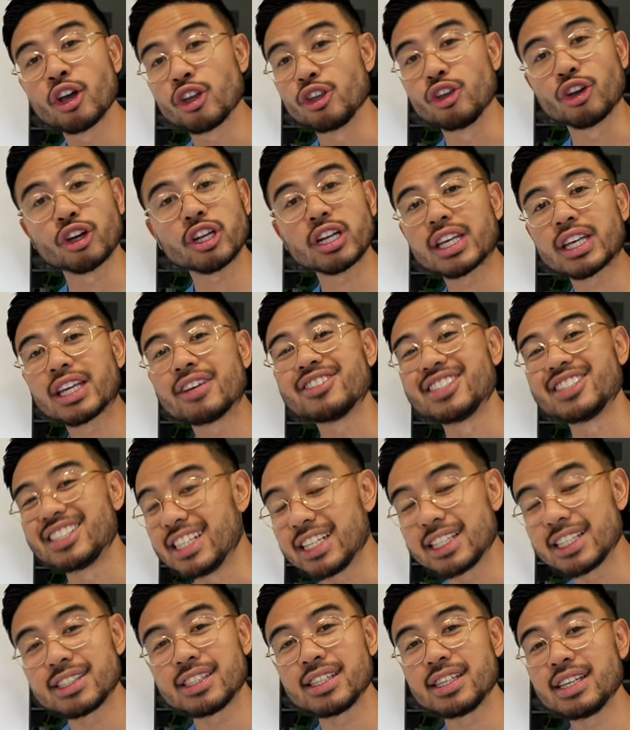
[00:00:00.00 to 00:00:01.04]
you're gonna give
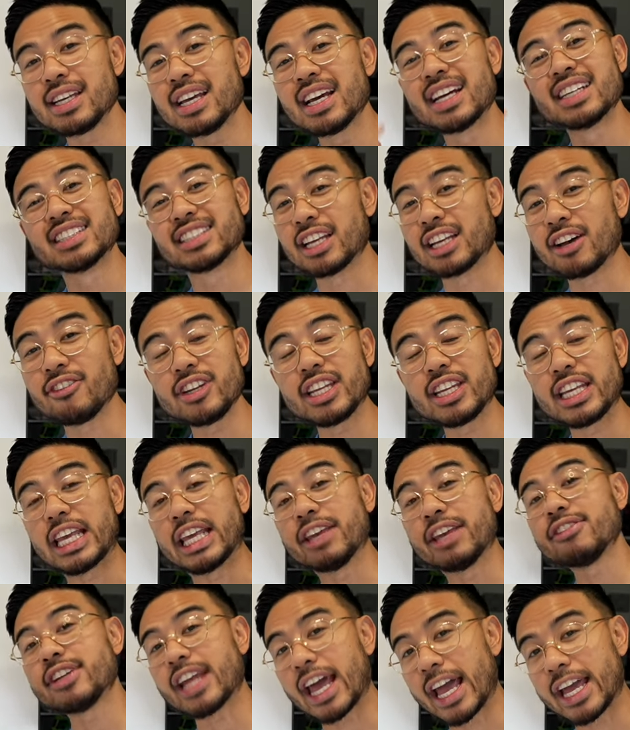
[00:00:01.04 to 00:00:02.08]
60, 70,
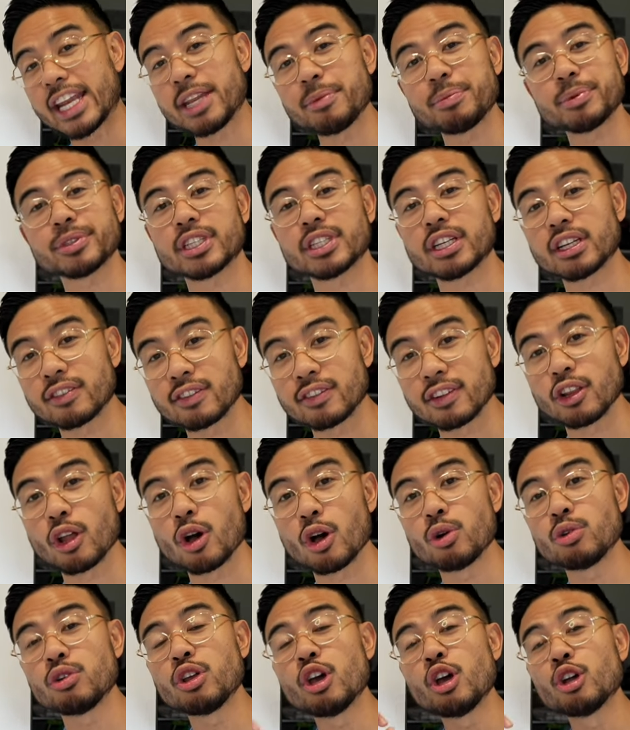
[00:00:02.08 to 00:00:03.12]
even 80% of the
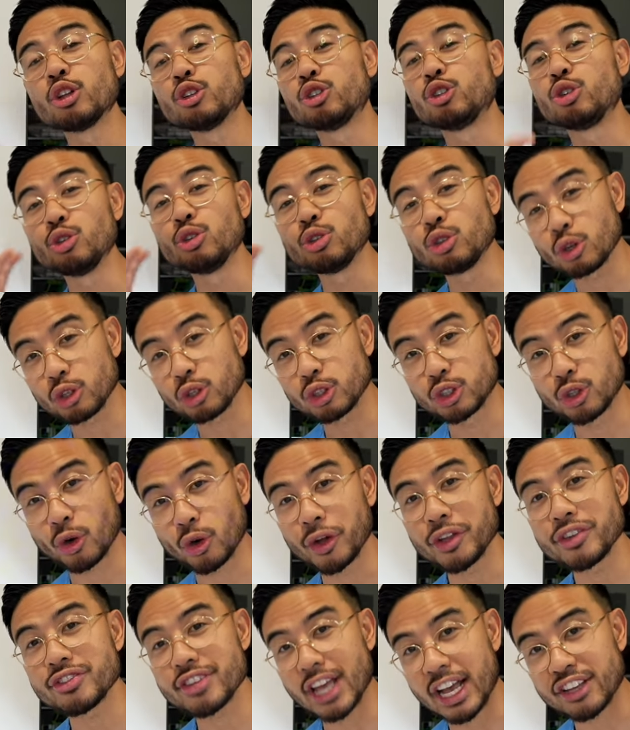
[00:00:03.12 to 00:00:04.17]
load to your
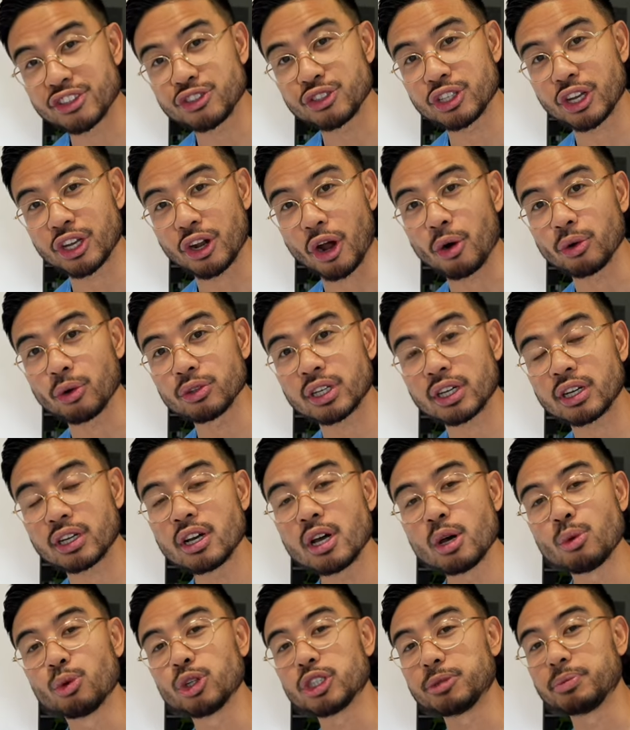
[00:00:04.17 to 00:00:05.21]
joints as you get older,
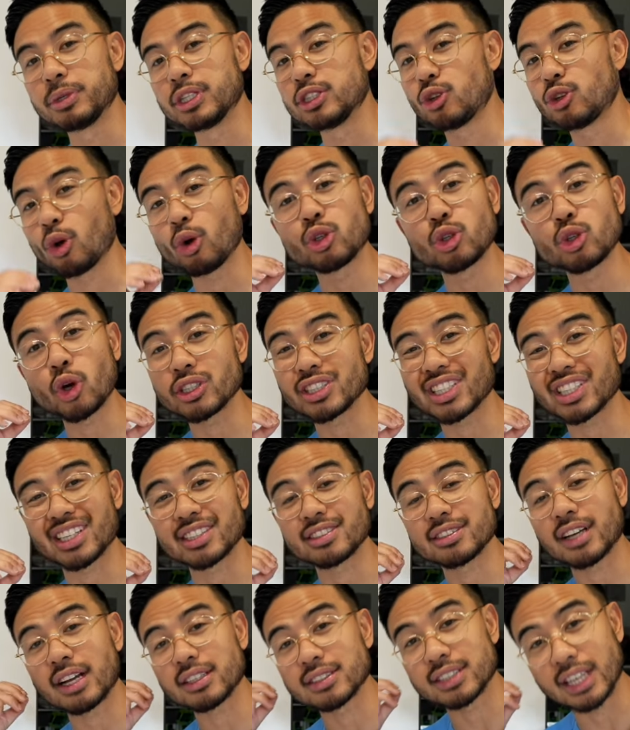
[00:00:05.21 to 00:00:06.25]
which means your joints are gonna
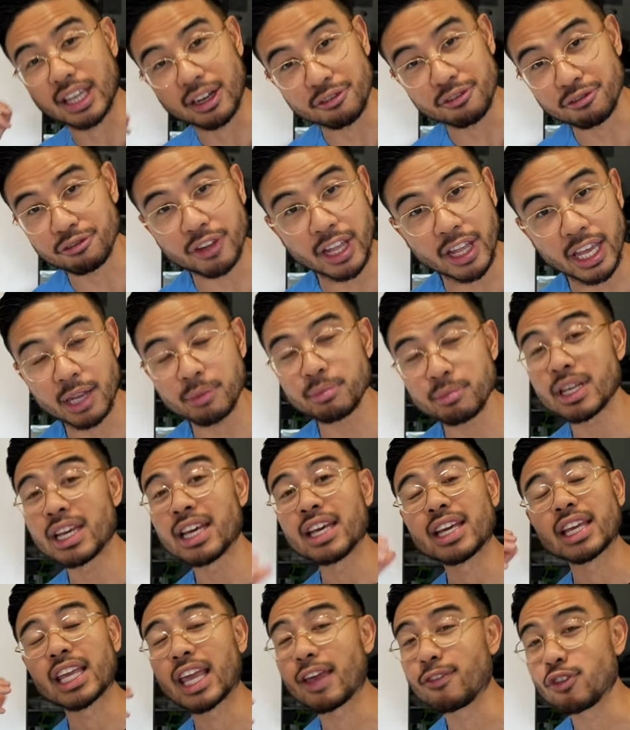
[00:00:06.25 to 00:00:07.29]
start to get inflamed,
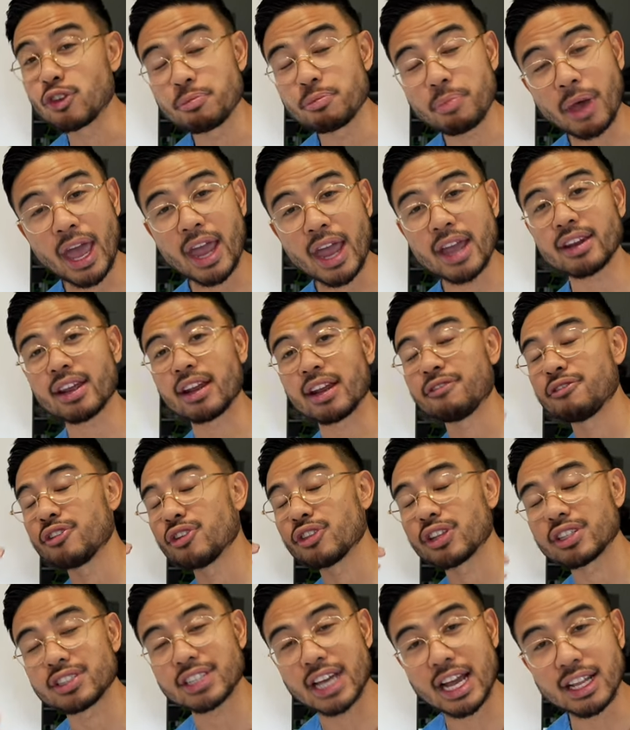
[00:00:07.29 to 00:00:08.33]
give you pain, and feel
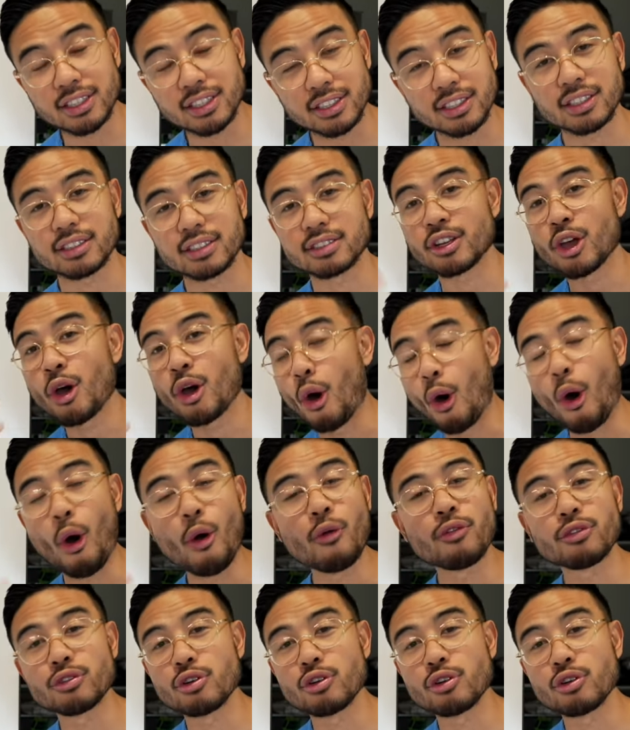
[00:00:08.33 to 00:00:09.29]
the tenderness over